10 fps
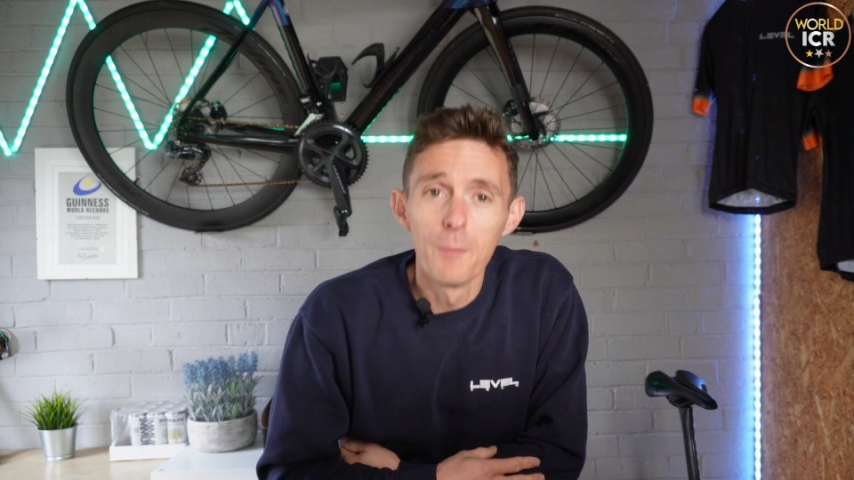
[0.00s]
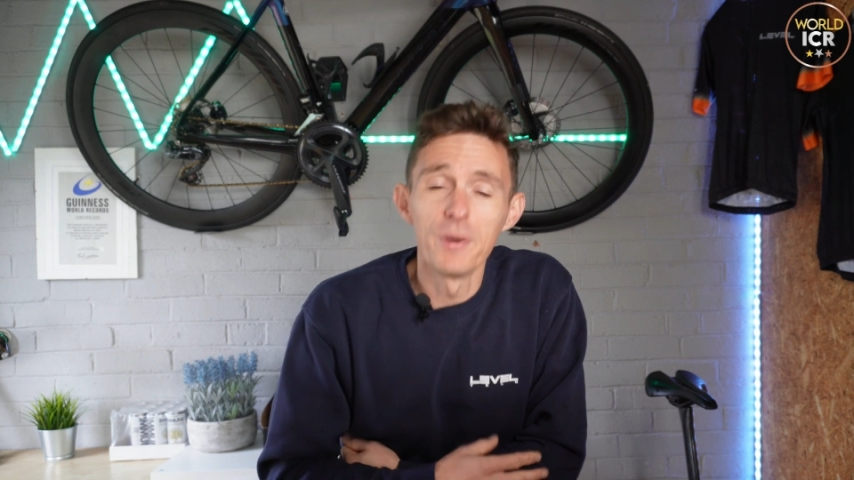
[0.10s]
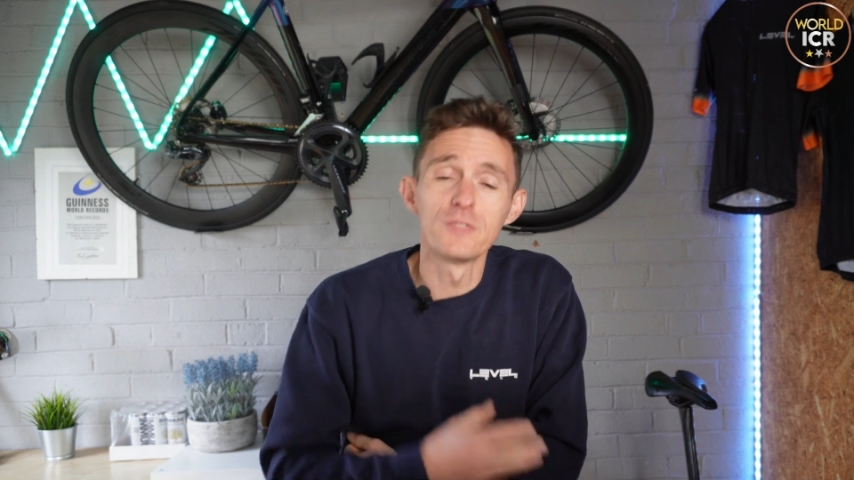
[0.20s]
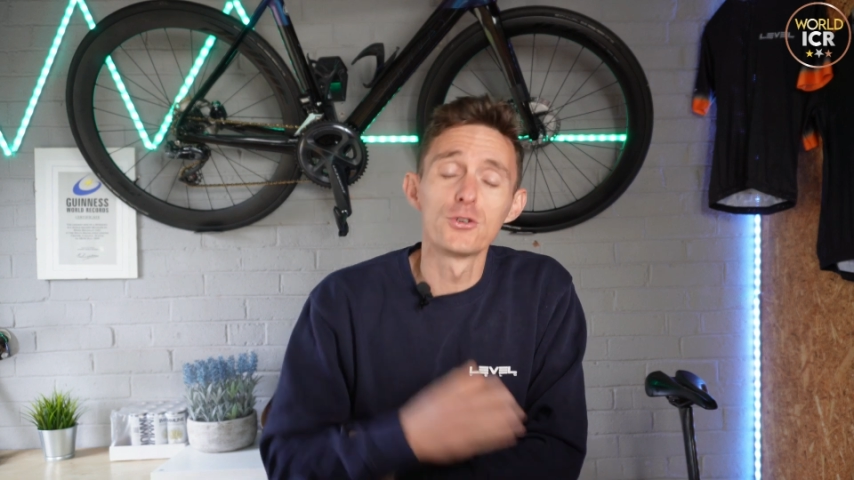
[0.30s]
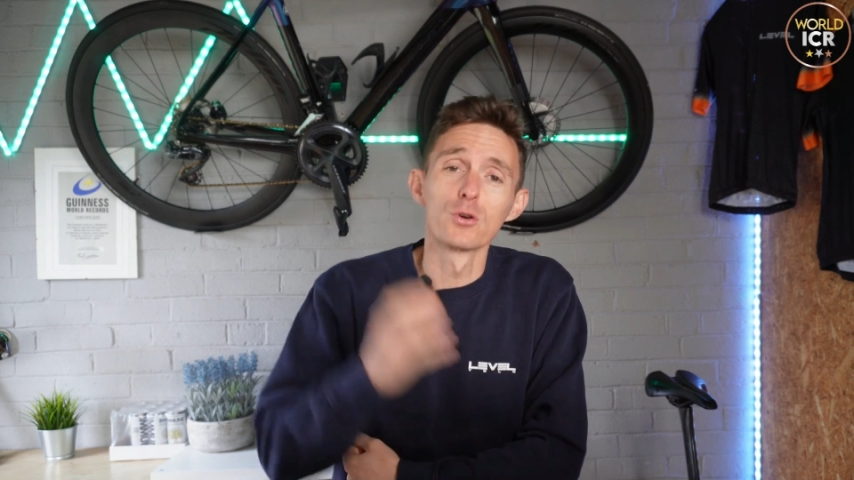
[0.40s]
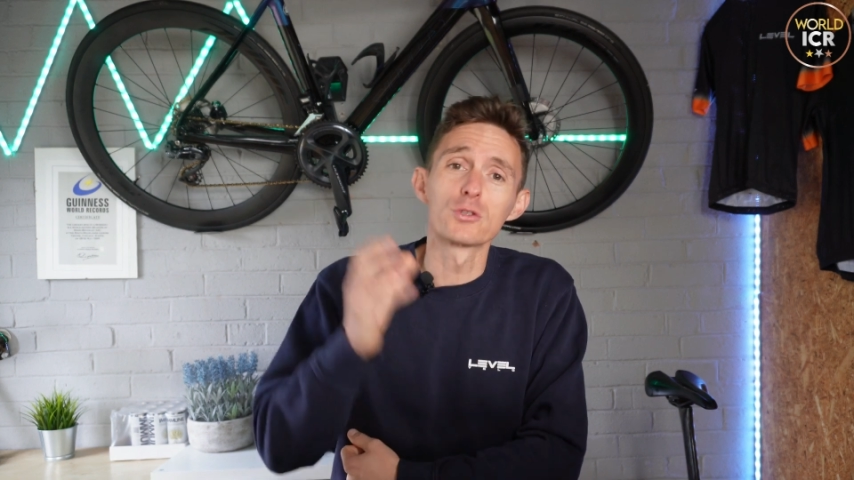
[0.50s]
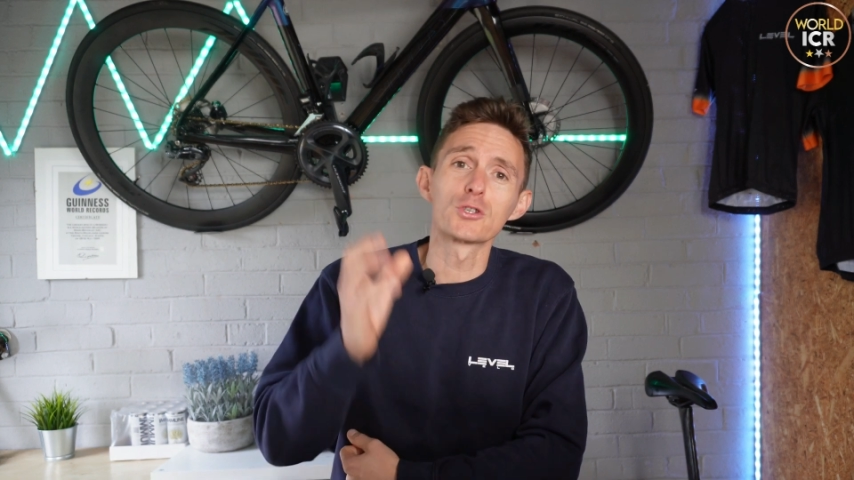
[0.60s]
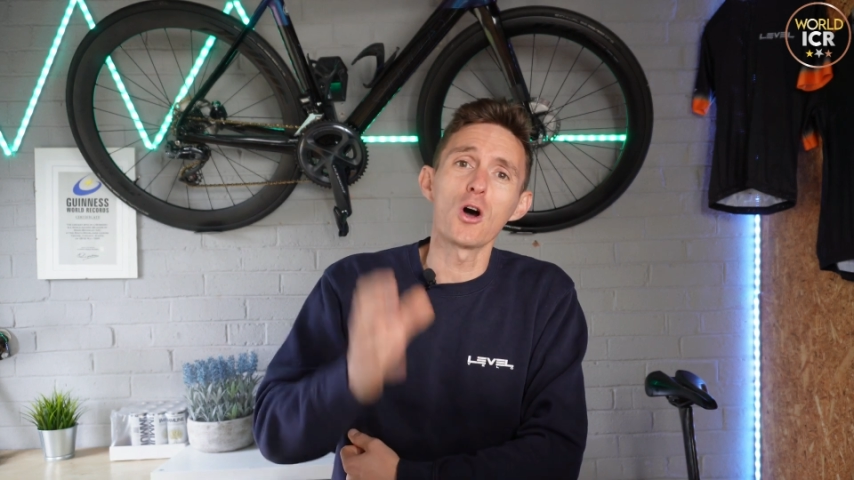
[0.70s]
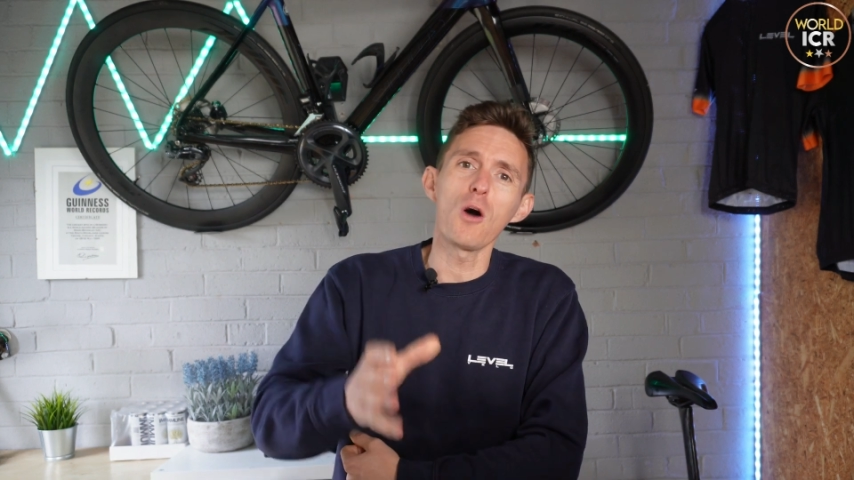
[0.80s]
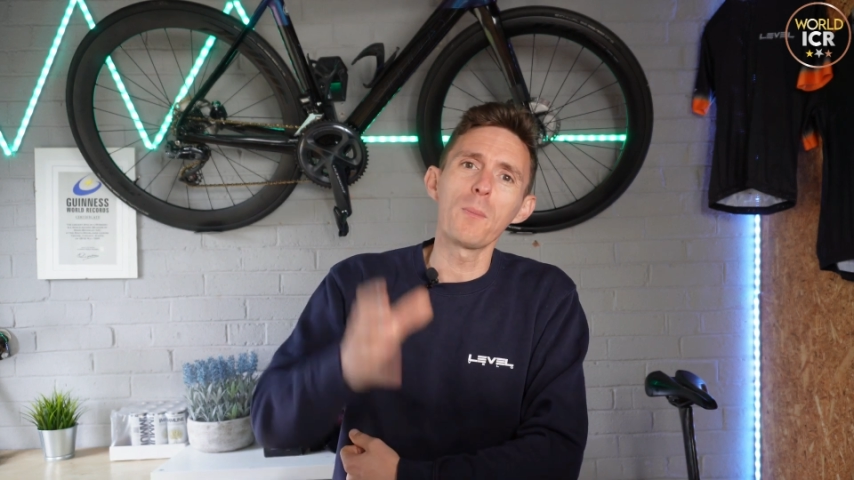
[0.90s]
but it's your
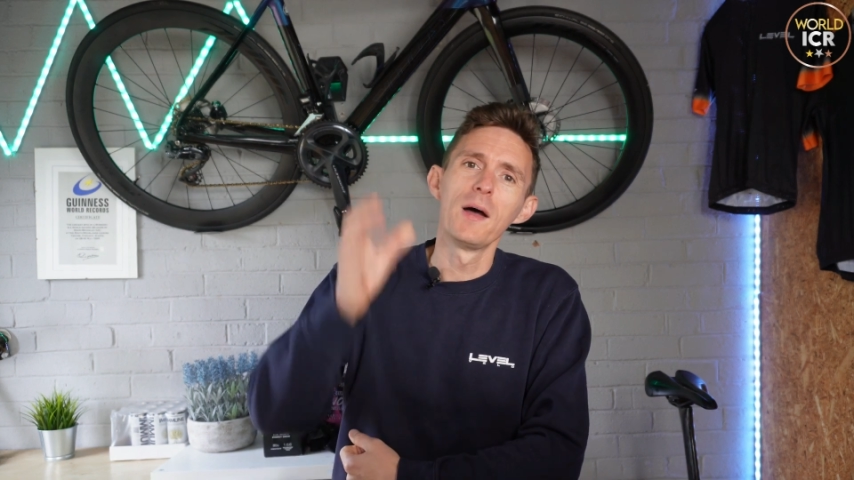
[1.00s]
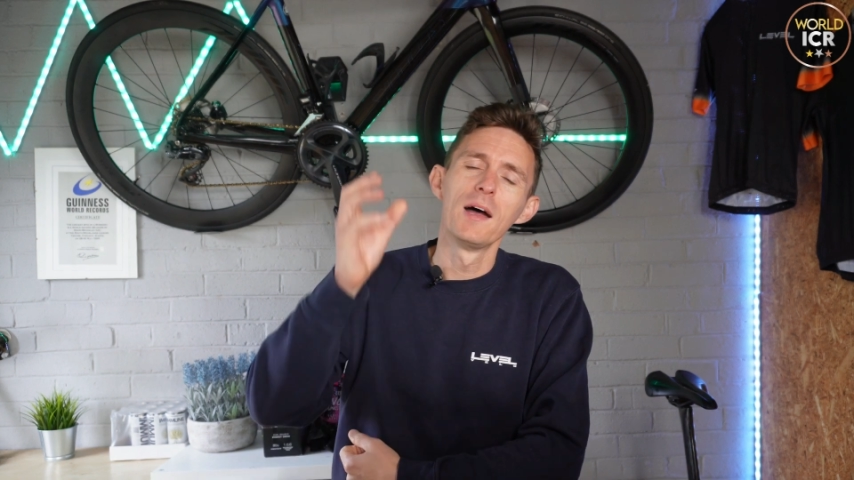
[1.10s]
top